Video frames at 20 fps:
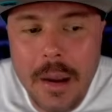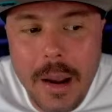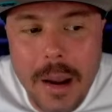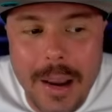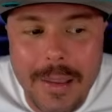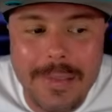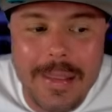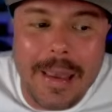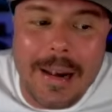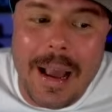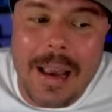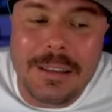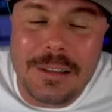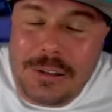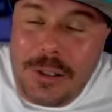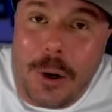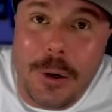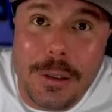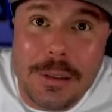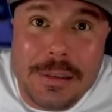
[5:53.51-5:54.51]
And then I
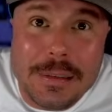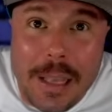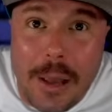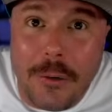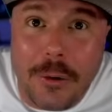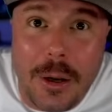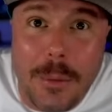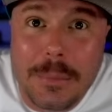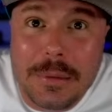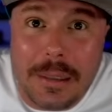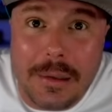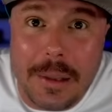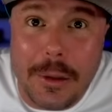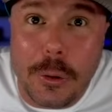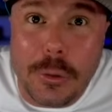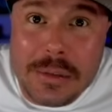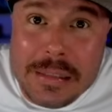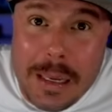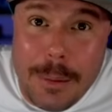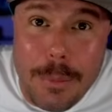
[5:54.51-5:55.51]
started selling them to
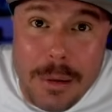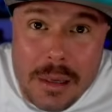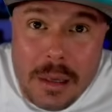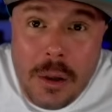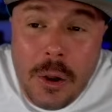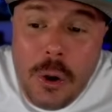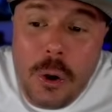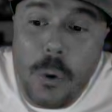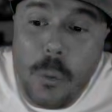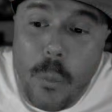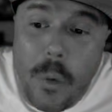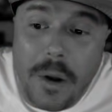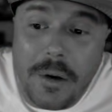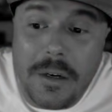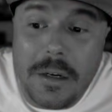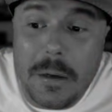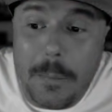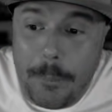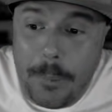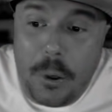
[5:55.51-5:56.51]
little Timmy, who
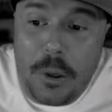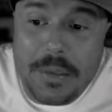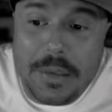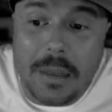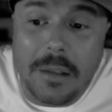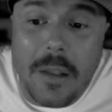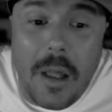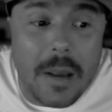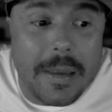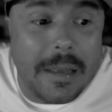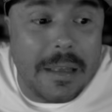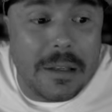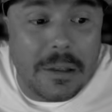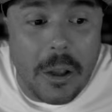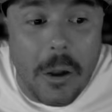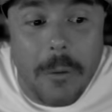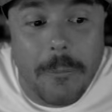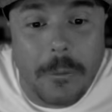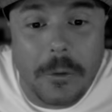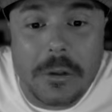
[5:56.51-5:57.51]
wanted to put the lucky
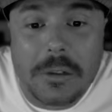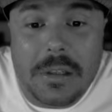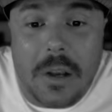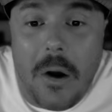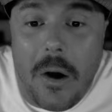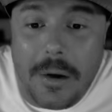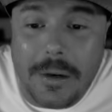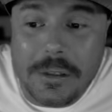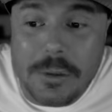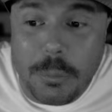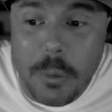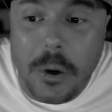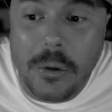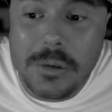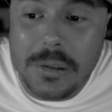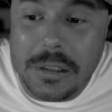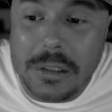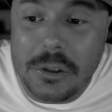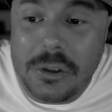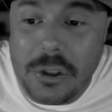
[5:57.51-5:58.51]
clovers on his road
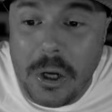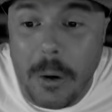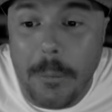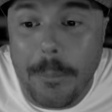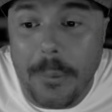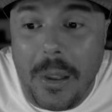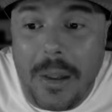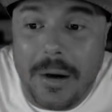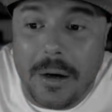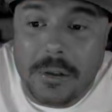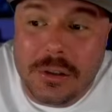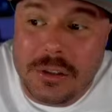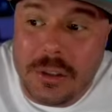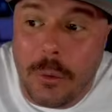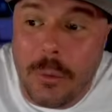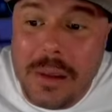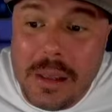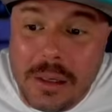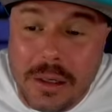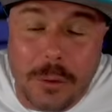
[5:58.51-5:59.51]
to the show player
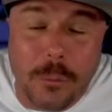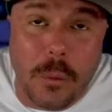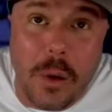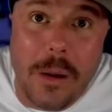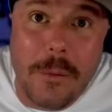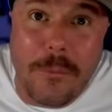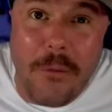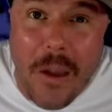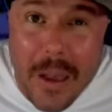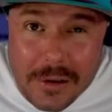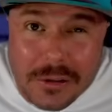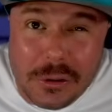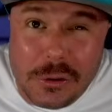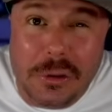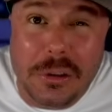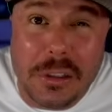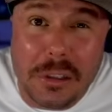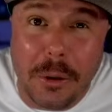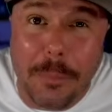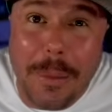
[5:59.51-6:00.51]
so he could run faster,
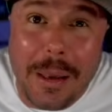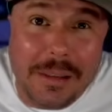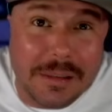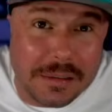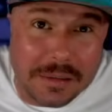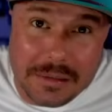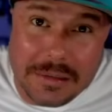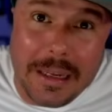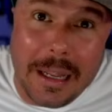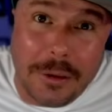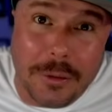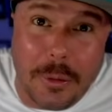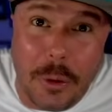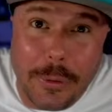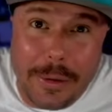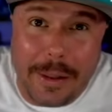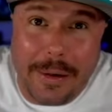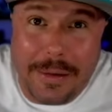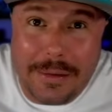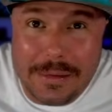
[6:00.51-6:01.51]
steal bases, and get
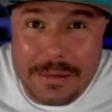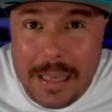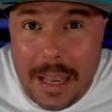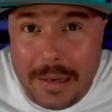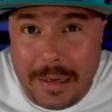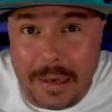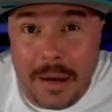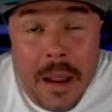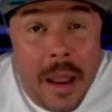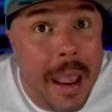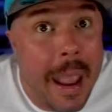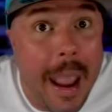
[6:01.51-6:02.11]
thrown out at second.